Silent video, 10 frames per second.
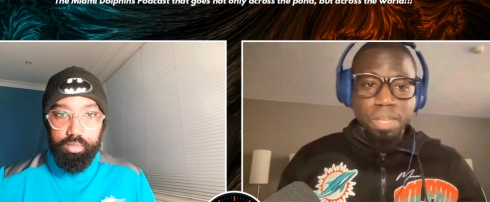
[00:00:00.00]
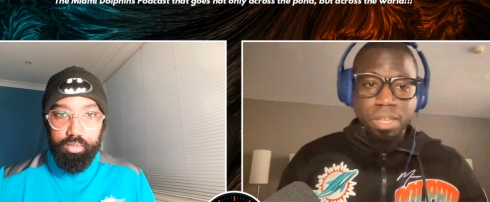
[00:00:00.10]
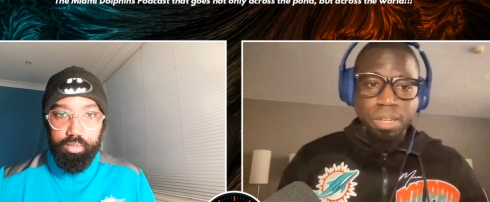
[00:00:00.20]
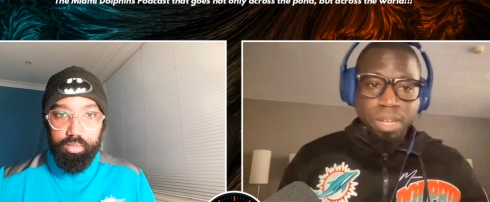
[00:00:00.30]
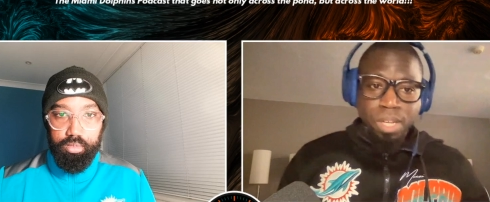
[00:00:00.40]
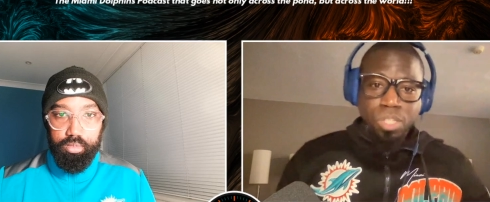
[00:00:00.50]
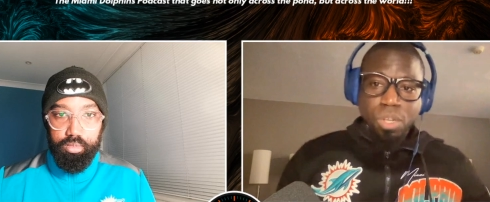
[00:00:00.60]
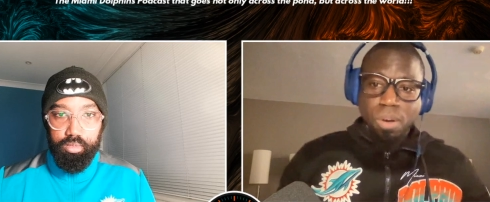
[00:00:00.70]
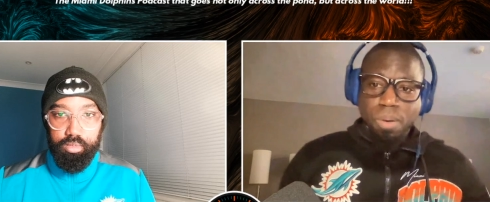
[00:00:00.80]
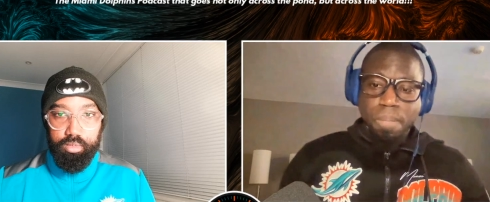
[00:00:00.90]
Speaker 1: either.
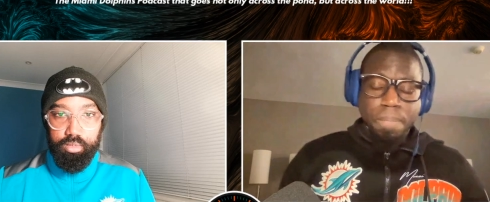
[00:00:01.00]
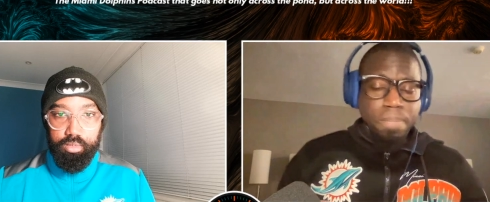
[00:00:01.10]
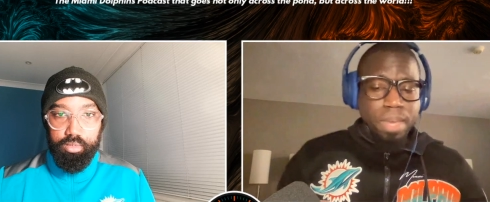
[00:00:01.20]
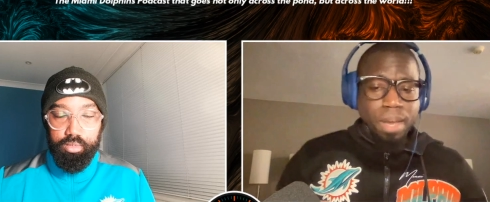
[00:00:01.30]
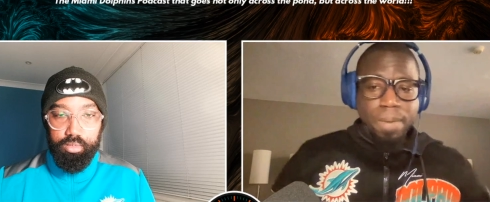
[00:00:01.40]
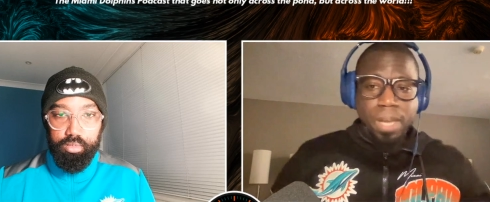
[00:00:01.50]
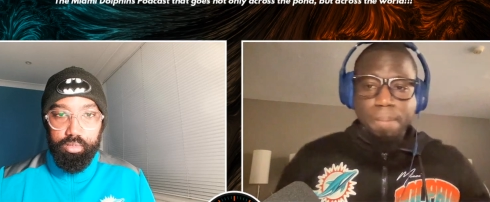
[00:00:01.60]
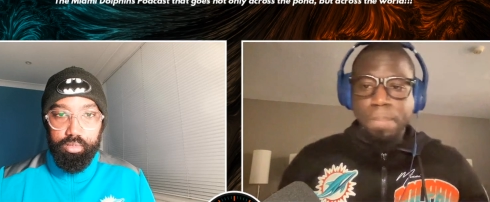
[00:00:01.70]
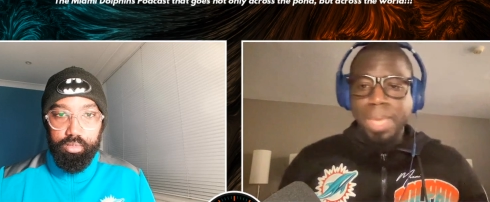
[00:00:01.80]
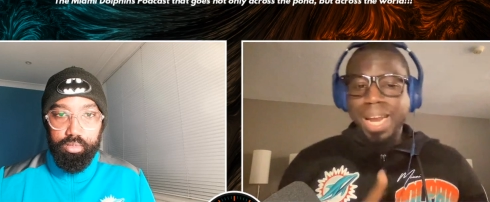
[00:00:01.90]
So, yeah, man.
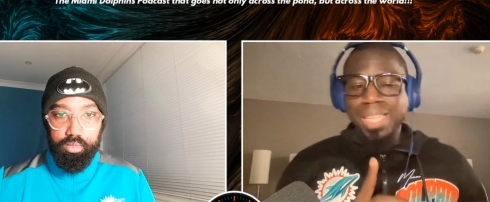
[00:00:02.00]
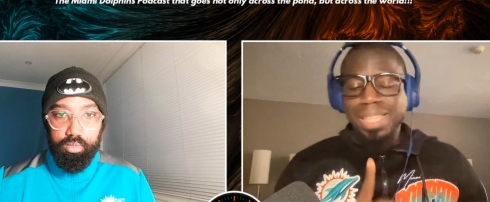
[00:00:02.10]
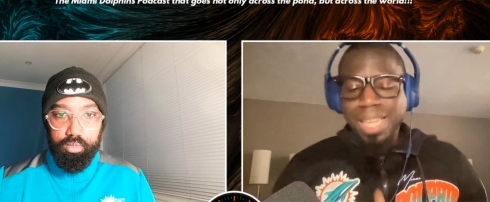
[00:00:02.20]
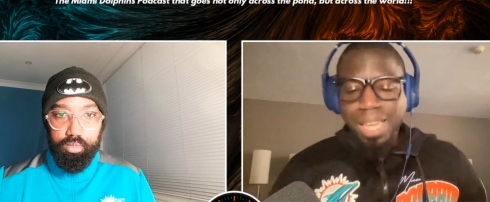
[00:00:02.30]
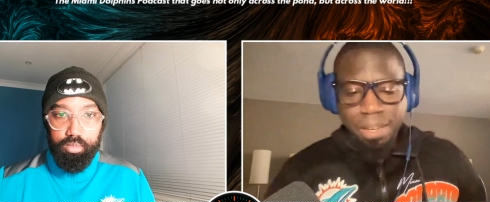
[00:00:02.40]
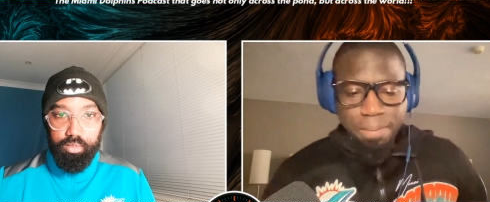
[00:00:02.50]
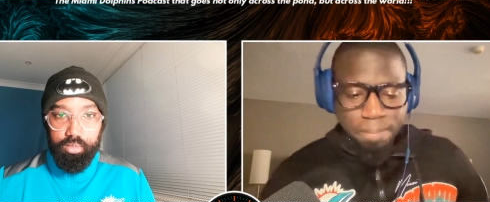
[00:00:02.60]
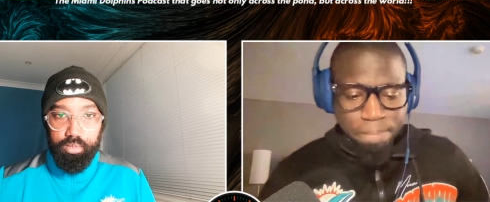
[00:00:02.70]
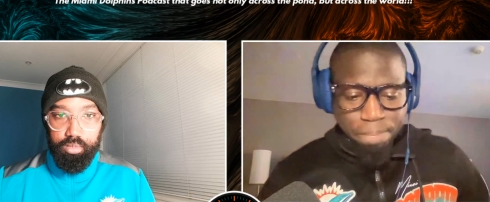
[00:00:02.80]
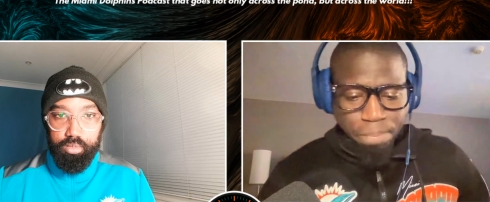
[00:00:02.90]
And I think
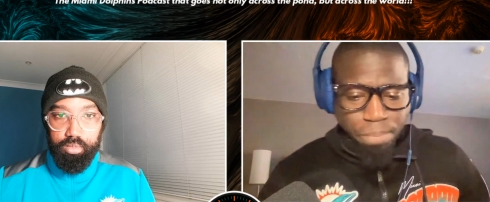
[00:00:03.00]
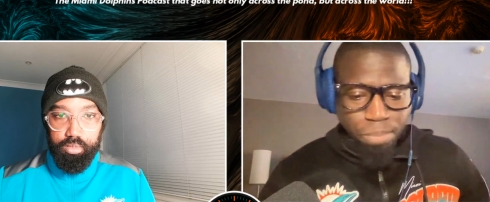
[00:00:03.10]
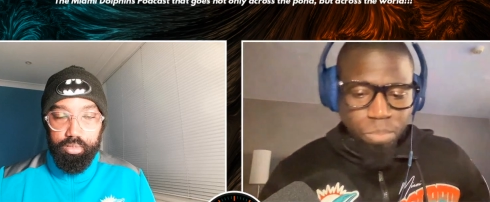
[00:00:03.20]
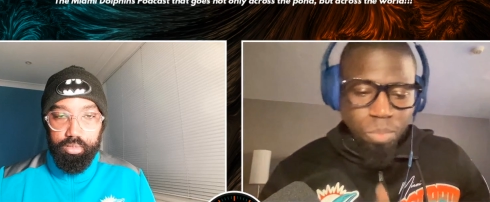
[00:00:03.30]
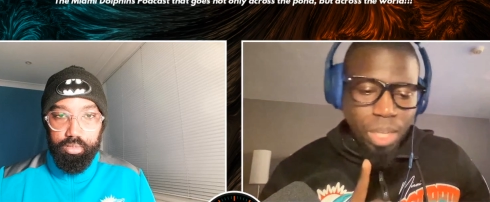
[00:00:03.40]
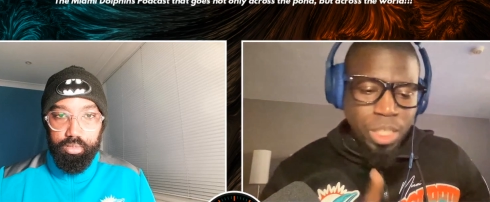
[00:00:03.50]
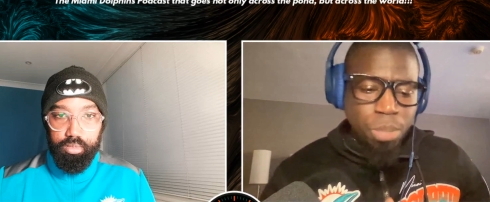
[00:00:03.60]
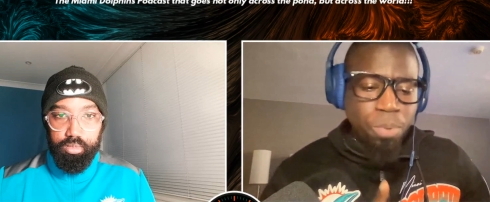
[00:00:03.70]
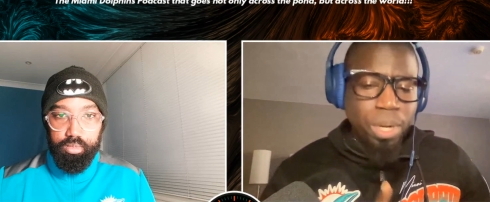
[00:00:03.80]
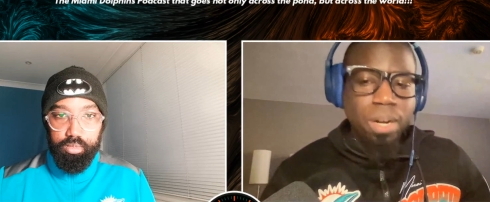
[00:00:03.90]
to
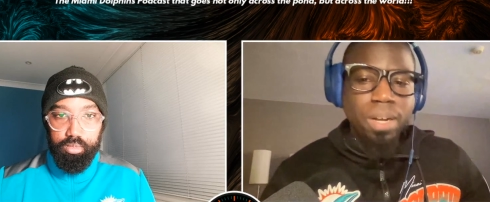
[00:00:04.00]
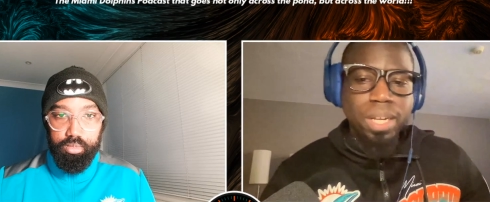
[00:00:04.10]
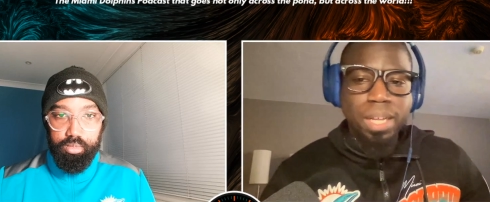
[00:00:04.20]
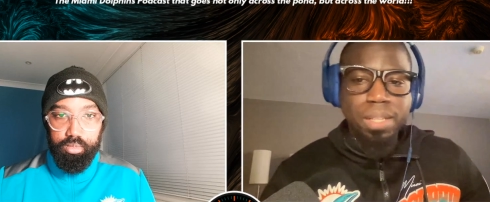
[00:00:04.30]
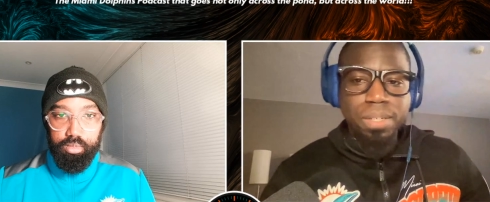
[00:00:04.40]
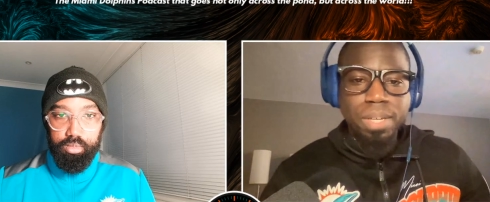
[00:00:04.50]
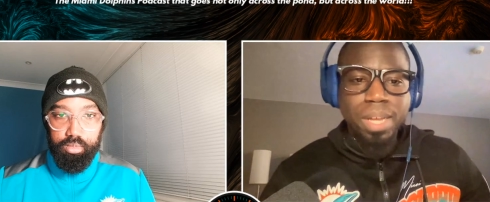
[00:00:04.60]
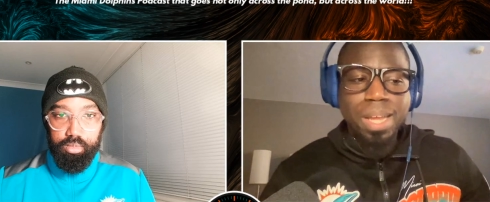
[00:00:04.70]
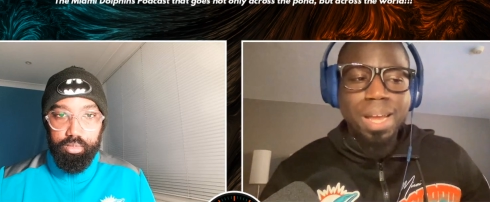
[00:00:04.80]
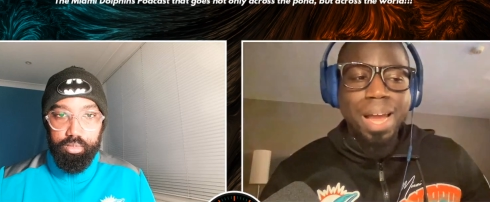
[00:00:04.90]
bring it all together,
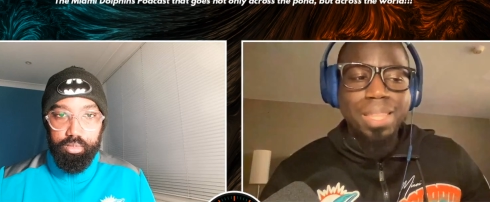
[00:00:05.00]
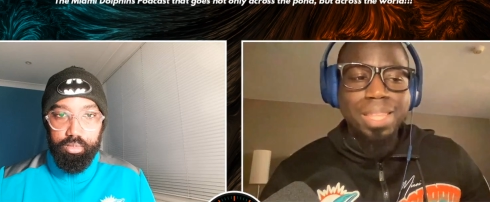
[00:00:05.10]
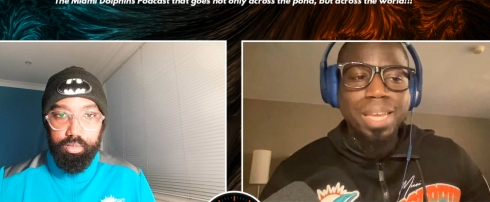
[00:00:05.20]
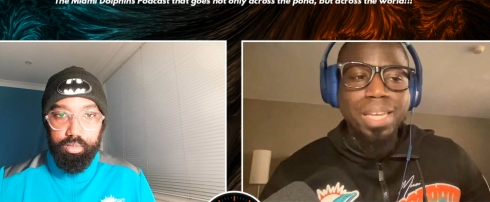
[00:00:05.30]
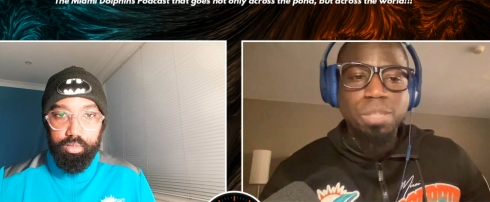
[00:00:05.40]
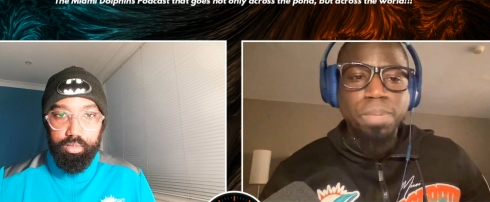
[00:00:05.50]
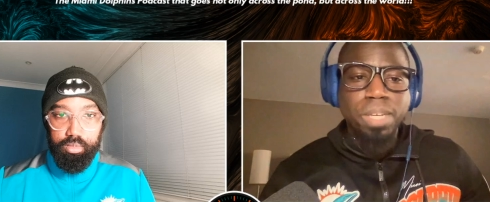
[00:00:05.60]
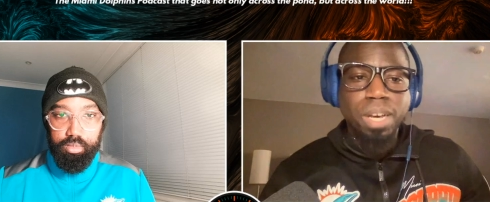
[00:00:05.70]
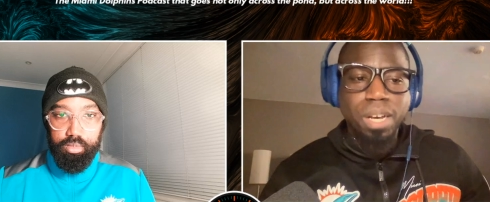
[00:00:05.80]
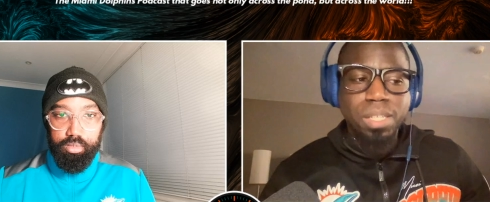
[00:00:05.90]
I think it's
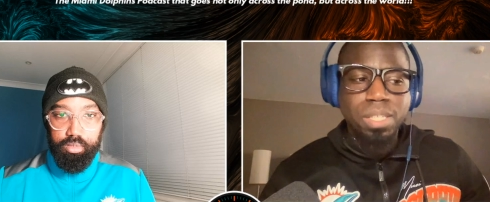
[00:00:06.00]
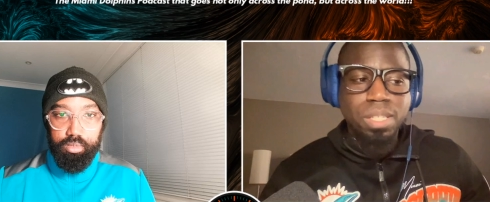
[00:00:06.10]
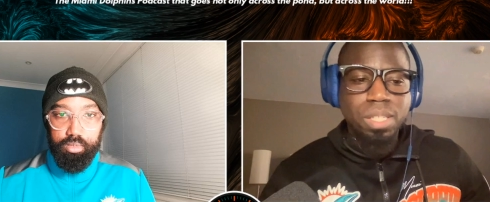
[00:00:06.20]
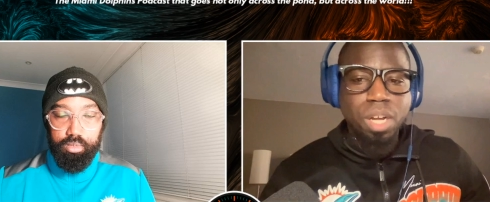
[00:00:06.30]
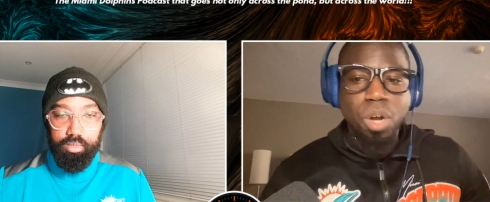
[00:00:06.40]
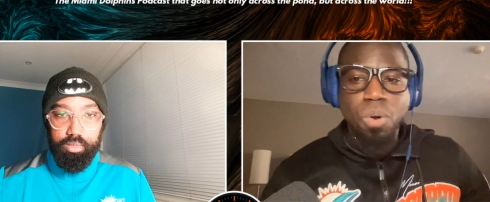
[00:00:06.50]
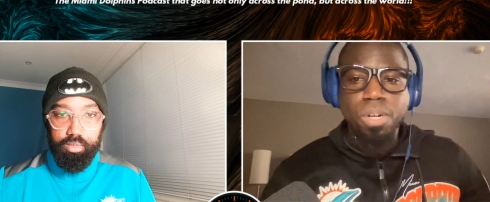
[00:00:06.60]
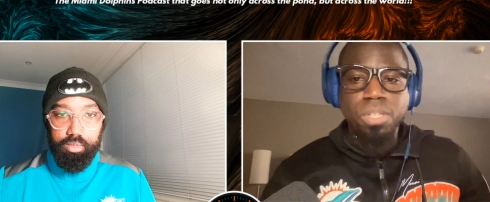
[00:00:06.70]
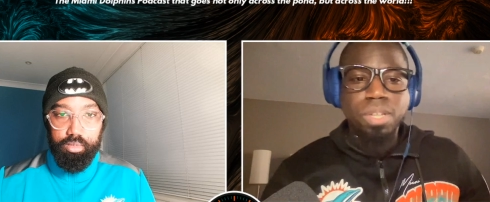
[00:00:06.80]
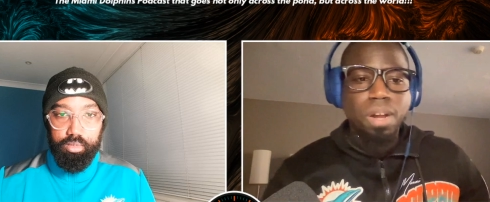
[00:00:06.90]
because the
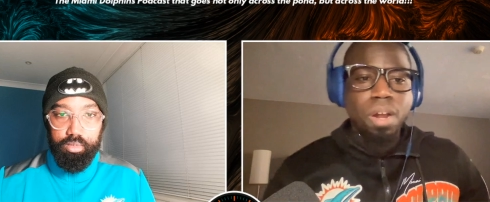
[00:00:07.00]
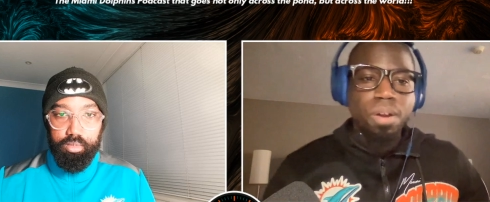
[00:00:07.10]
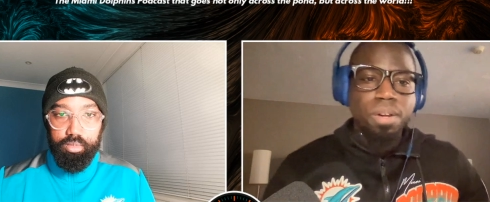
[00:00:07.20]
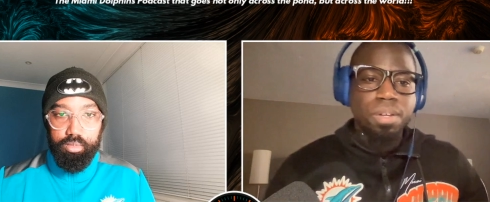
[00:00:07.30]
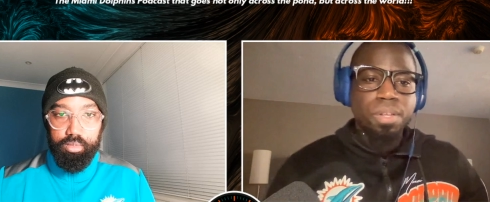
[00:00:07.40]
corners are hurt.